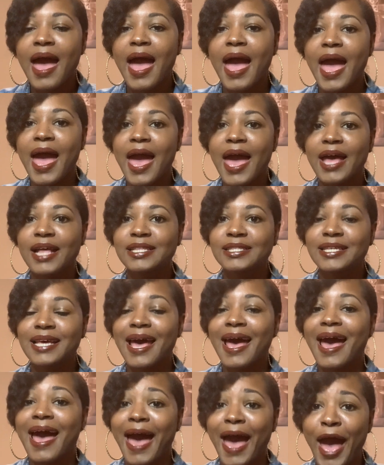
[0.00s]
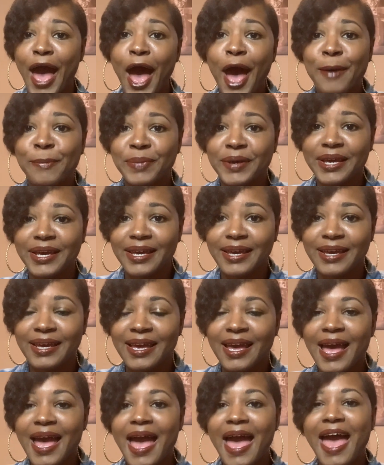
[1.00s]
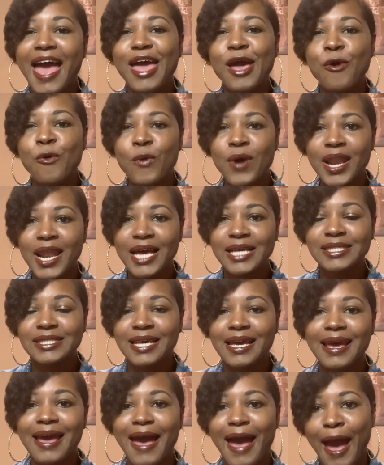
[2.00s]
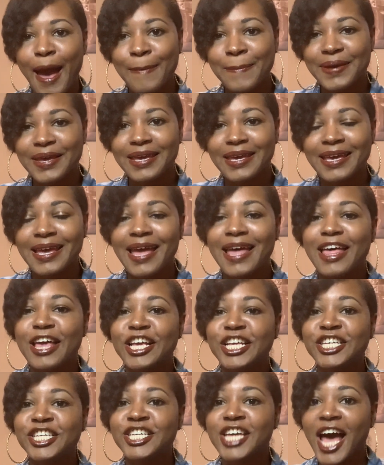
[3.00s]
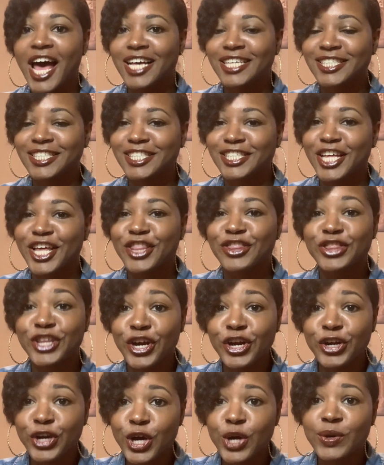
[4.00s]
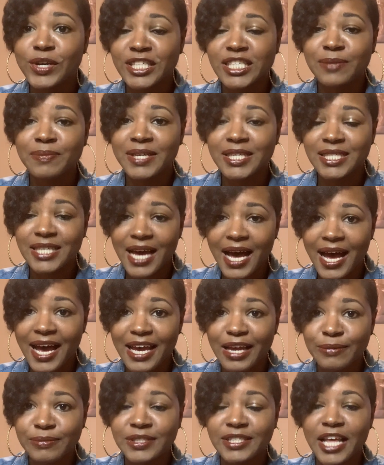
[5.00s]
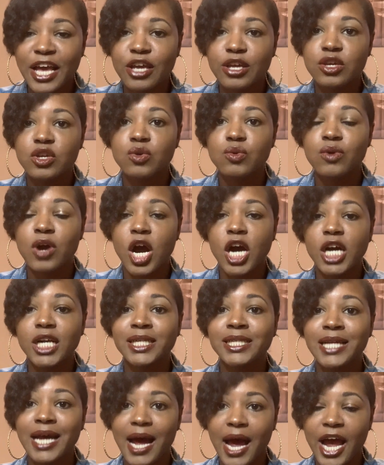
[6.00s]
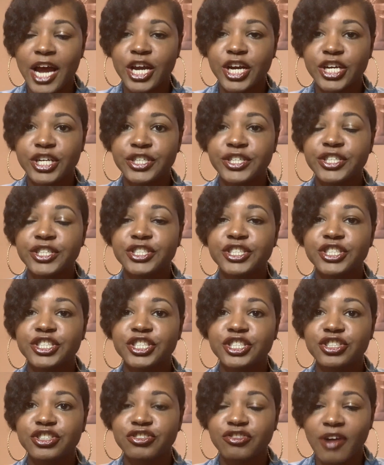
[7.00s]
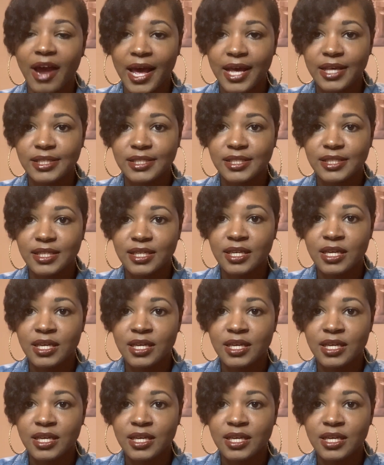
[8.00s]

and happy. And when I say happy, yes, there are going to be times that you are tired, stressed,